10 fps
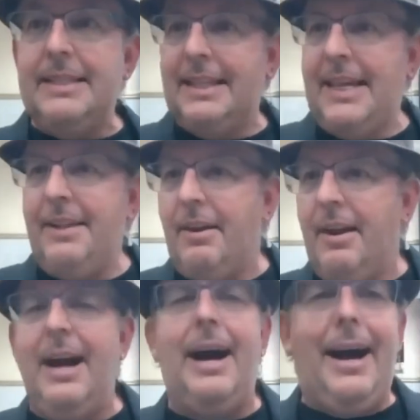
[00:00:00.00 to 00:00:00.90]

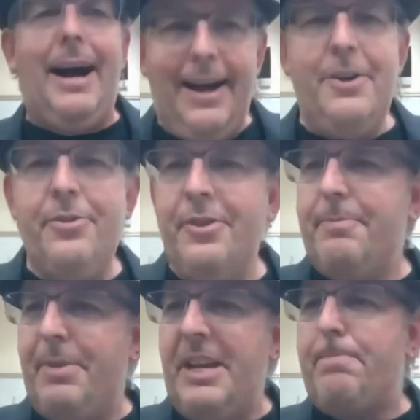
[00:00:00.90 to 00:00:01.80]
together,
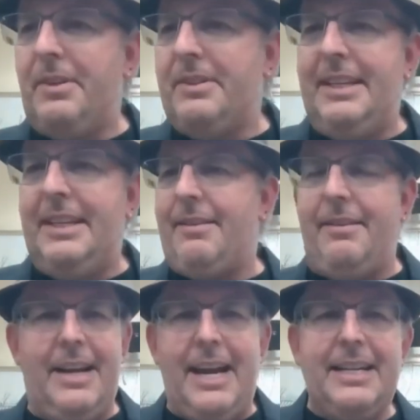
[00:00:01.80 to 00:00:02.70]
100 people
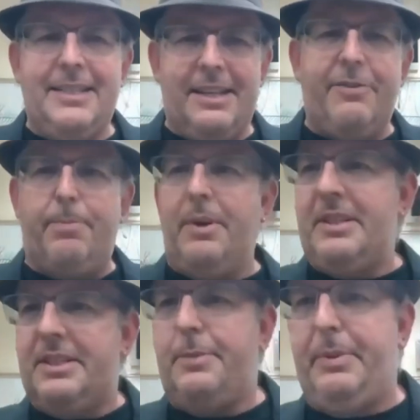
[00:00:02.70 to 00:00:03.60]
together, 97
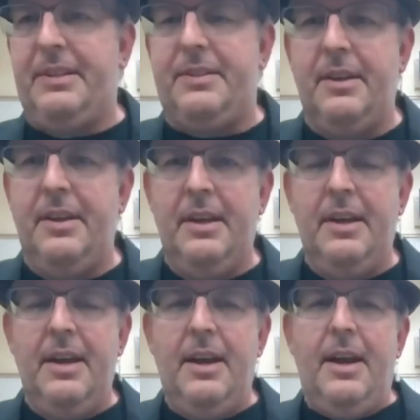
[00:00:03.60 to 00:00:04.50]
participants
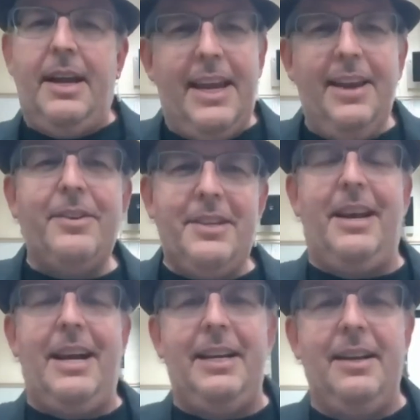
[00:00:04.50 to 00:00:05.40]
here
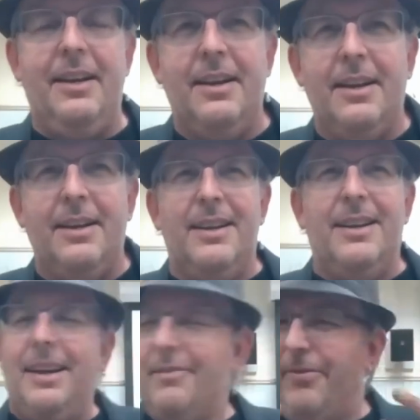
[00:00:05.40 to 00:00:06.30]
tonight
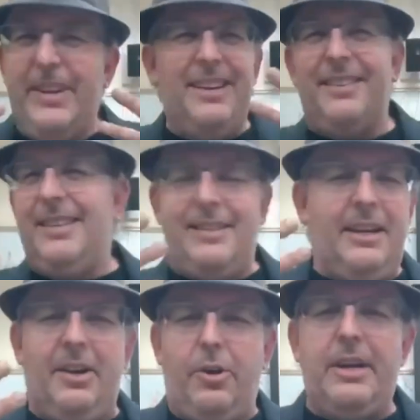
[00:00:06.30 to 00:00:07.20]
via this
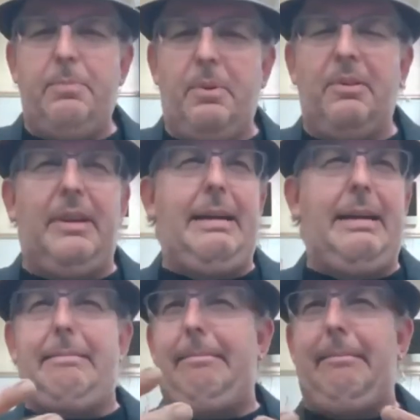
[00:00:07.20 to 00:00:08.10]
incredible
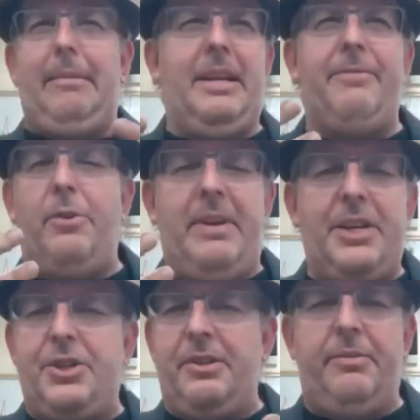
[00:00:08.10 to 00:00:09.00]
like
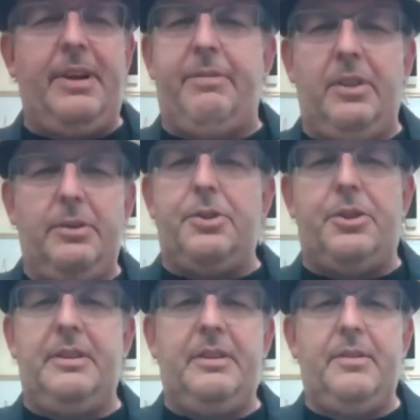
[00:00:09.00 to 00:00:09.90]
information
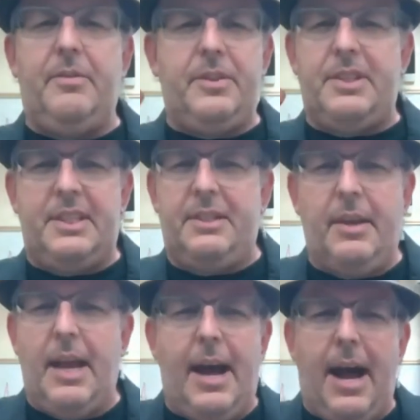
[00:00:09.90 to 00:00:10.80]
revolution
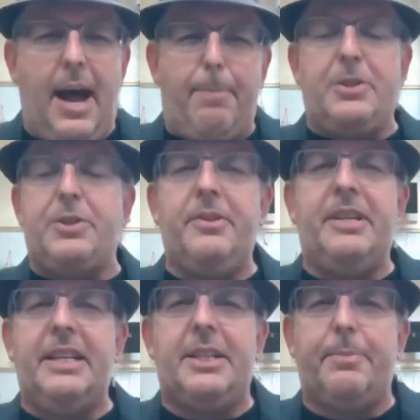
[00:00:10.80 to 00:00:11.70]

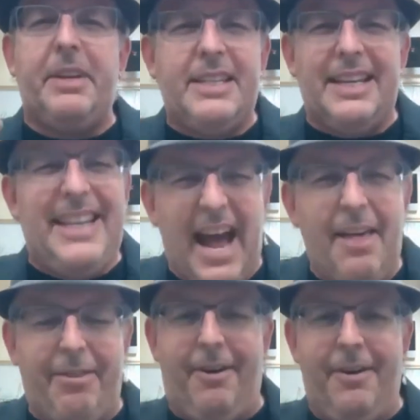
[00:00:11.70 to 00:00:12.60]
opportunity to be
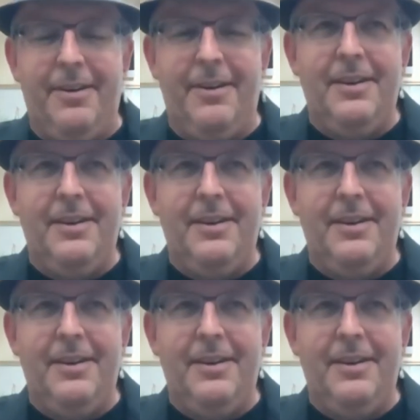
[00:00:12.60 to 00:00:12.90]
together.